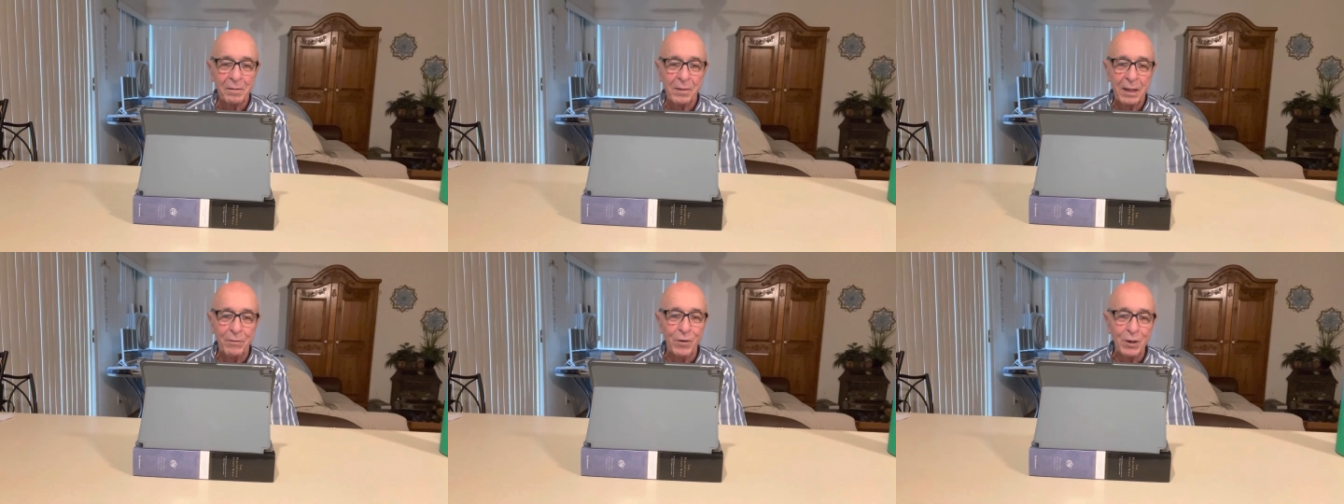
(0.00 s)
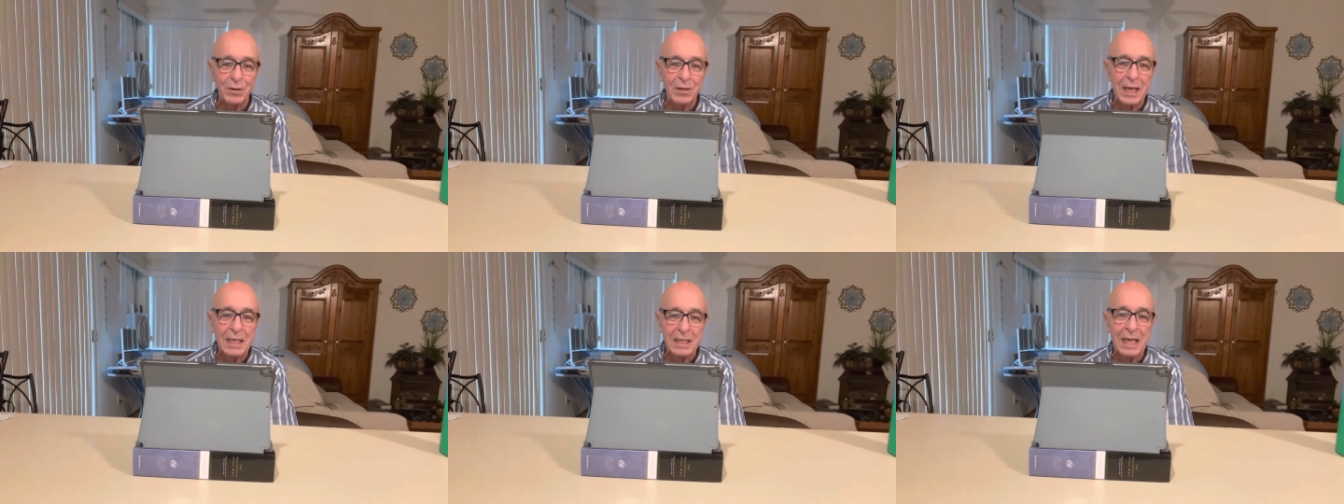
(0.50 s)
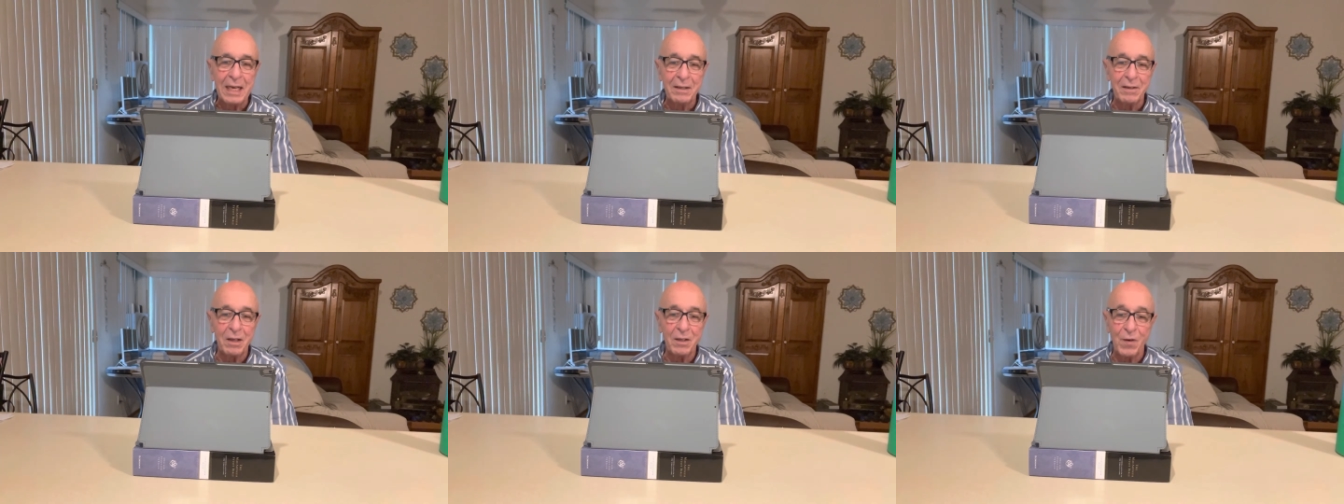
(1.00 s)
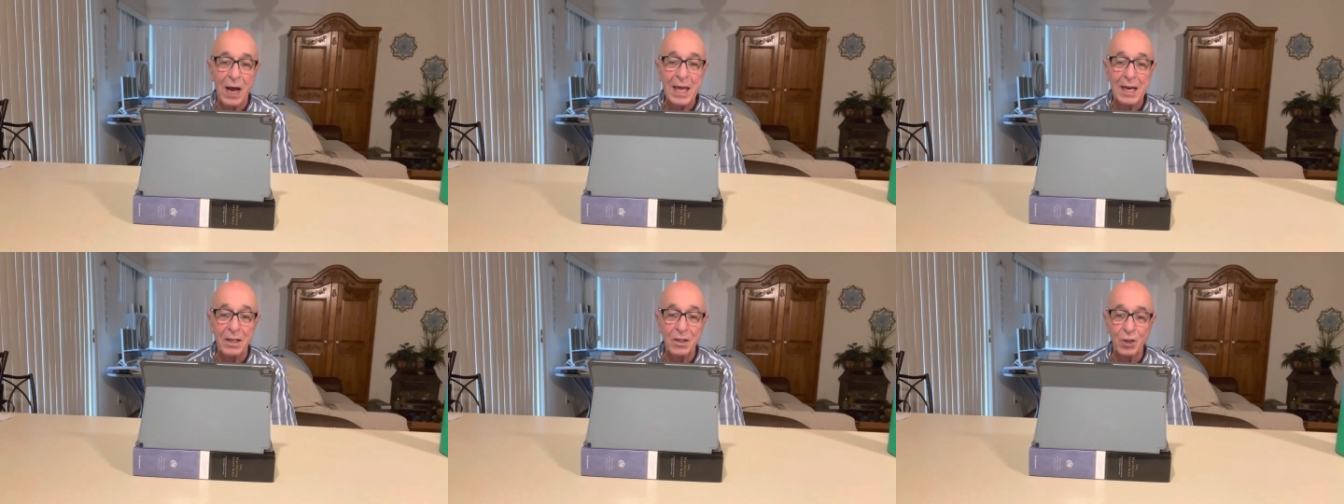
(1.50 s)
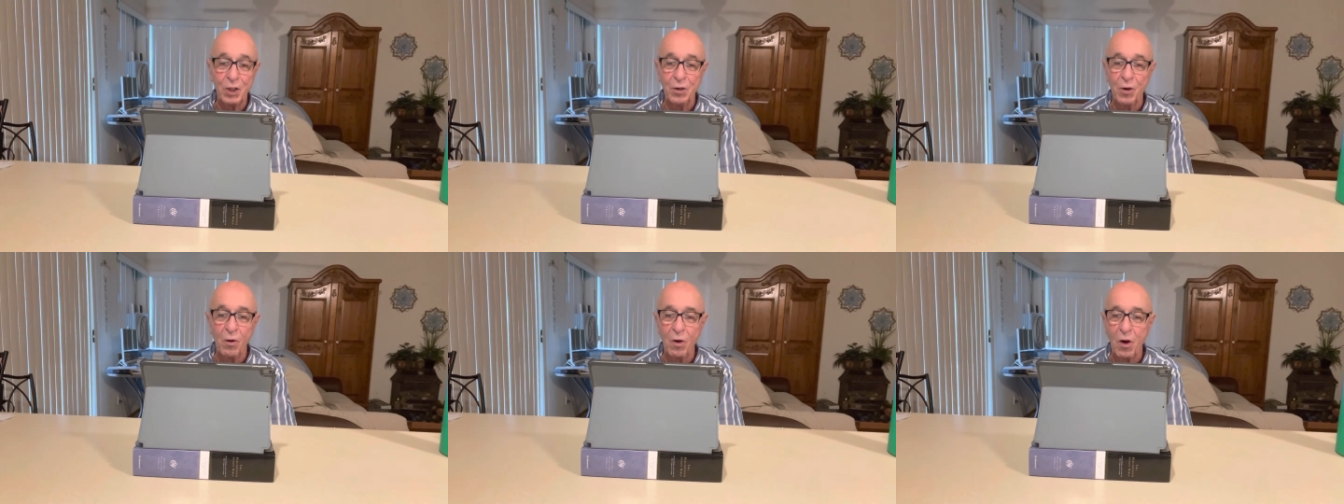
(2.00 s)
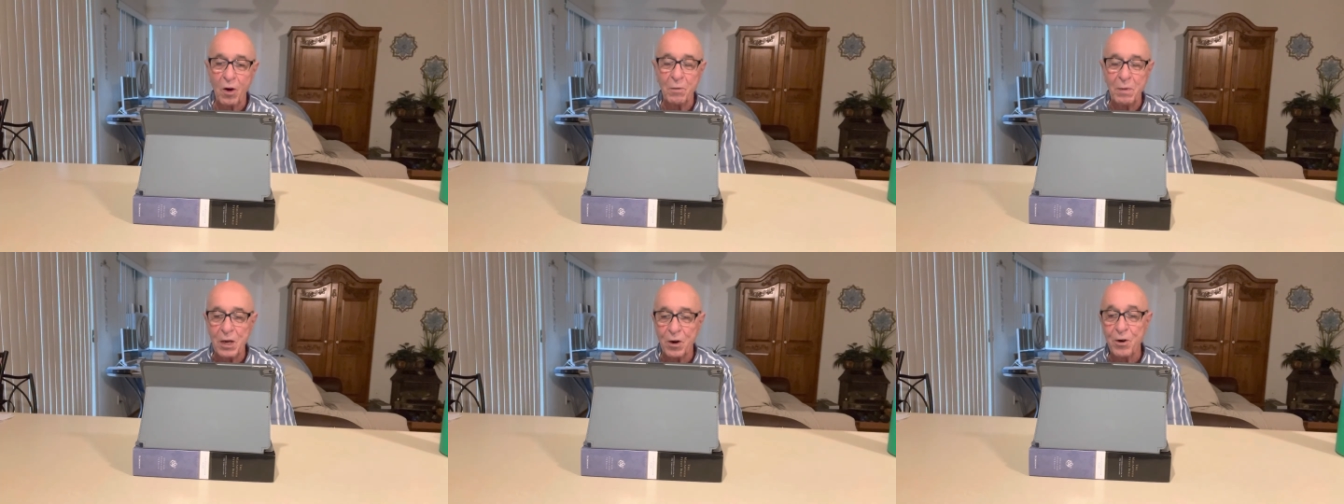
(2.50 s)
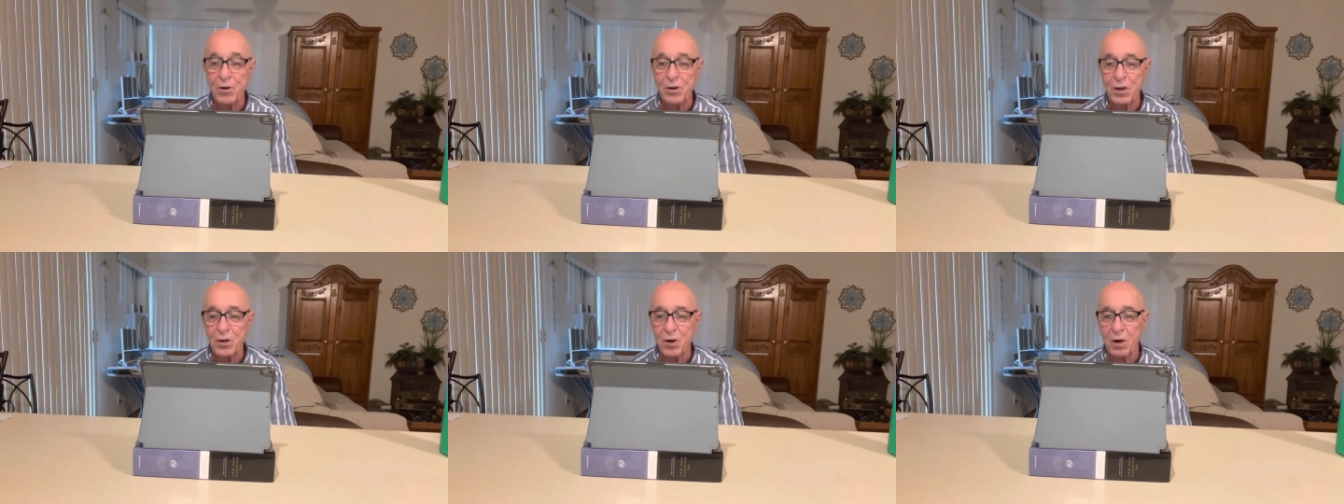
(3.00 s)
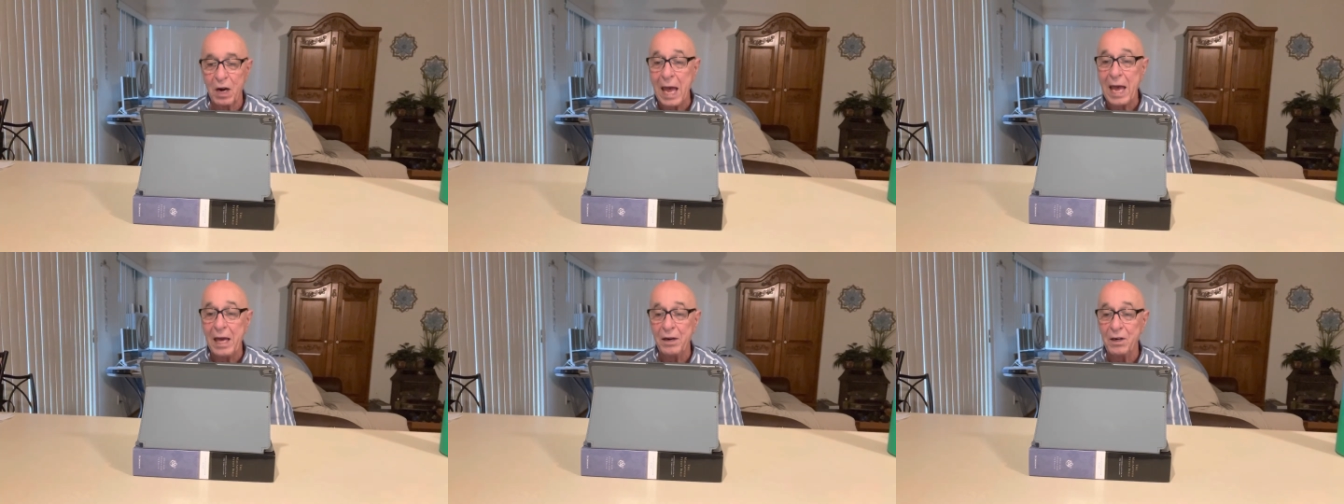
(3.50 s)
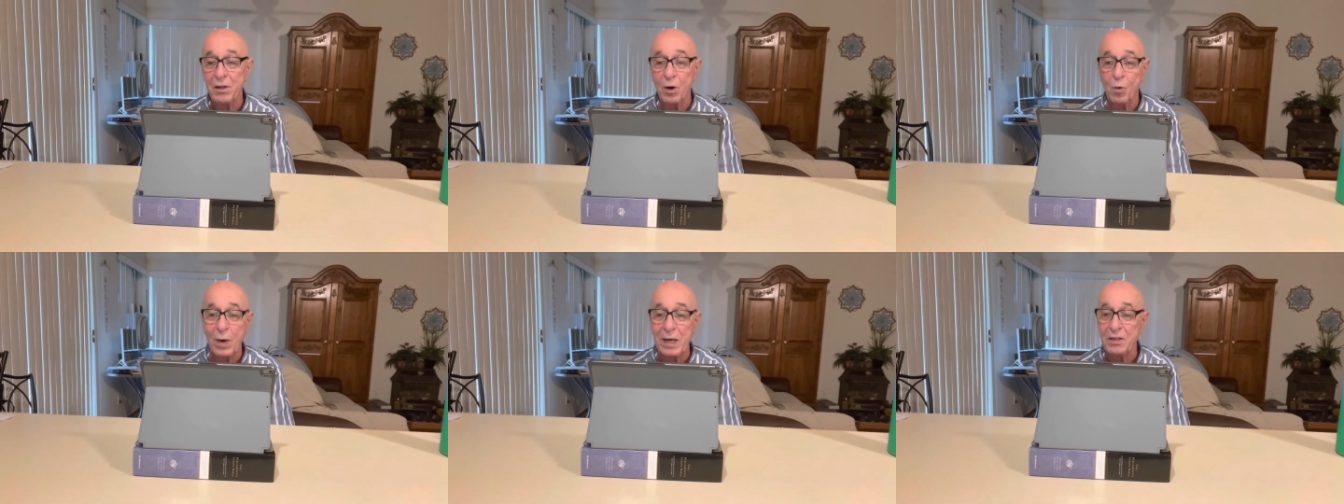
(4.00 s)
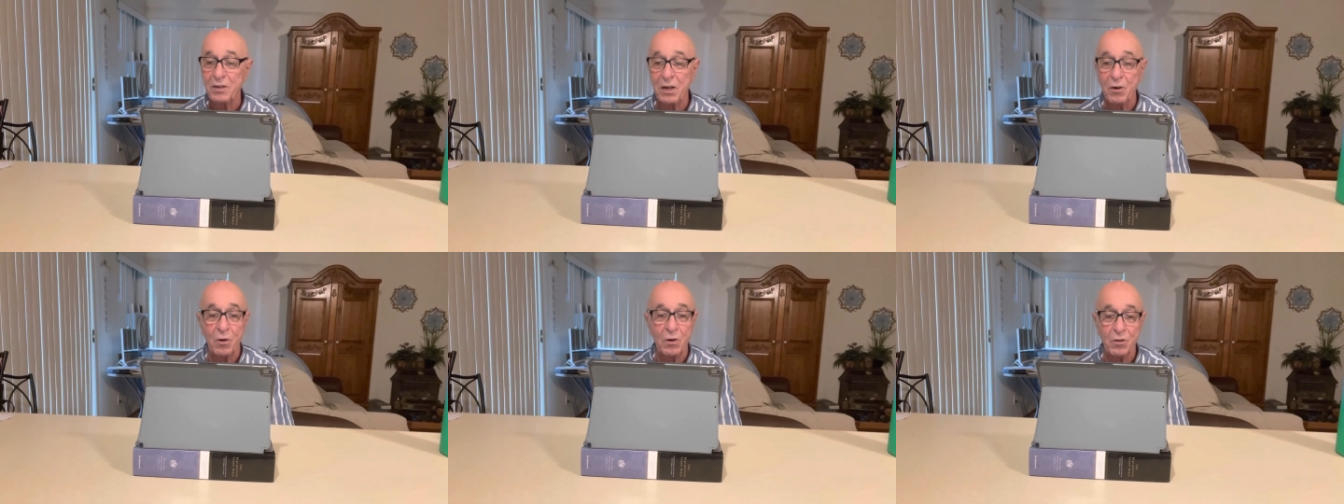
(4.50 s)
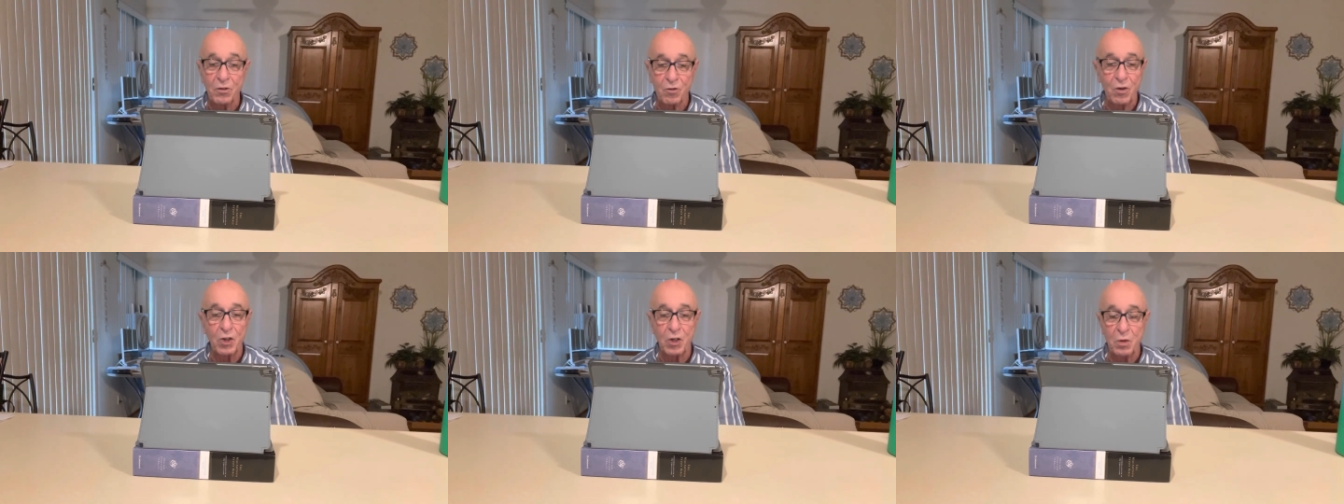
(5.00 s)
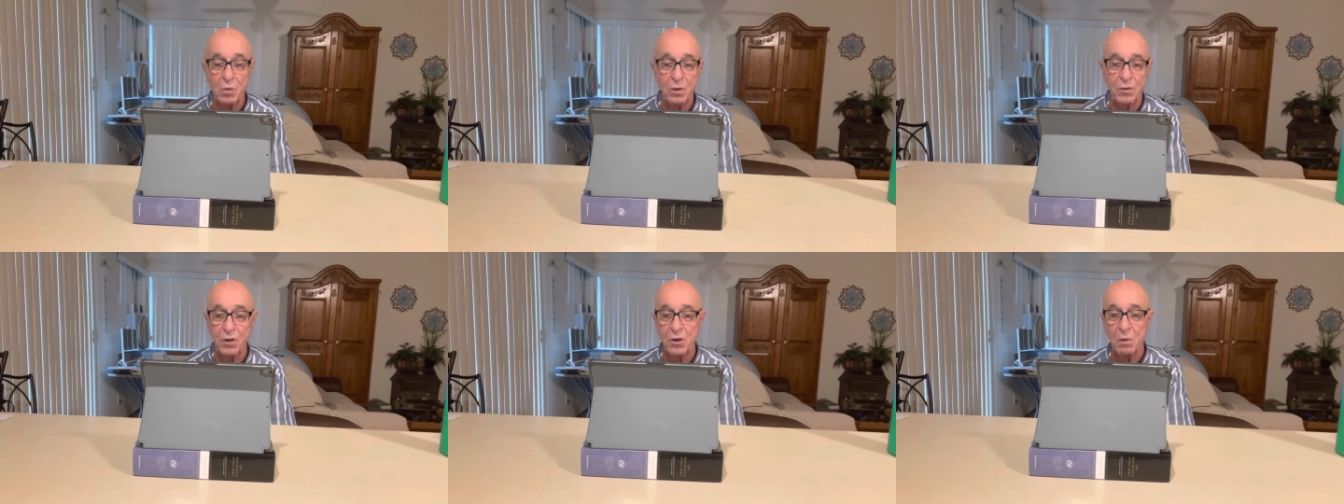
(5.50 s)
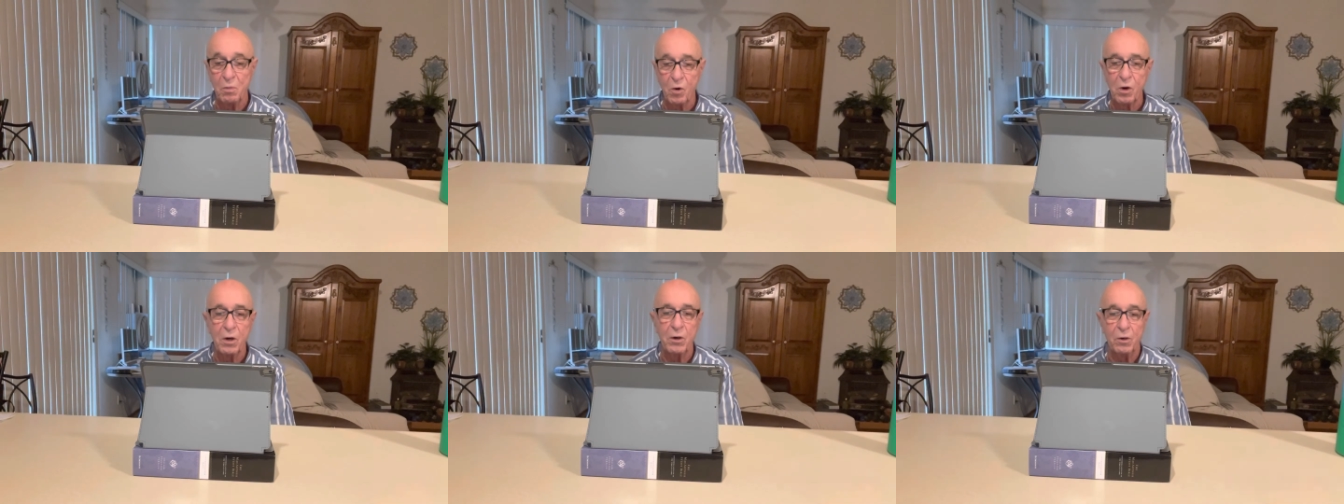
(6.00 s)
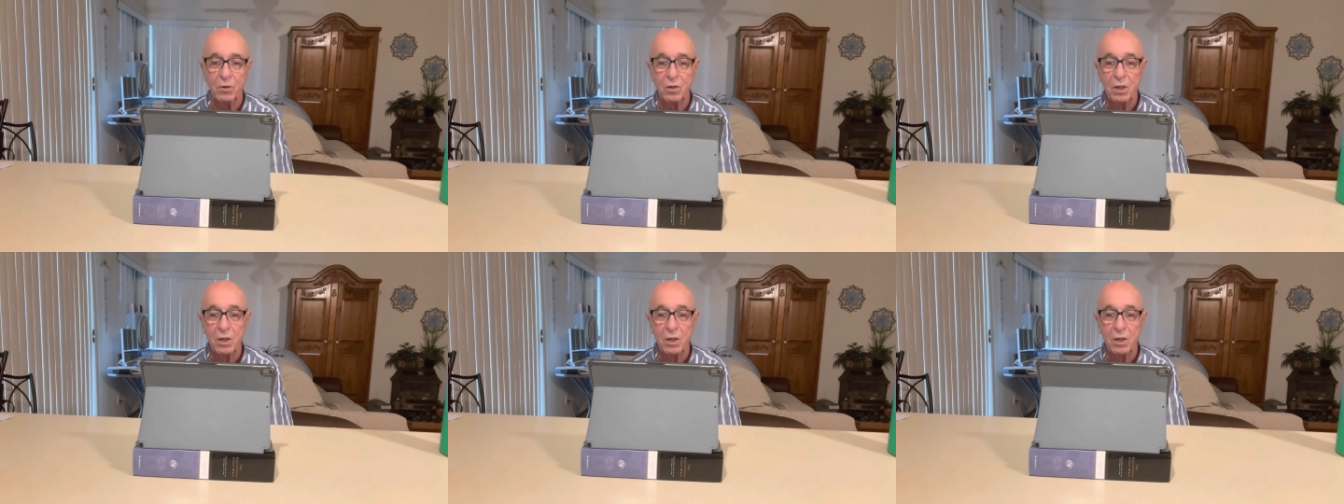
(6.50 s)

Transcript: In verse 18, it says, Violence shall no longer be heard in your land, neither wasting nor destruction within your borders.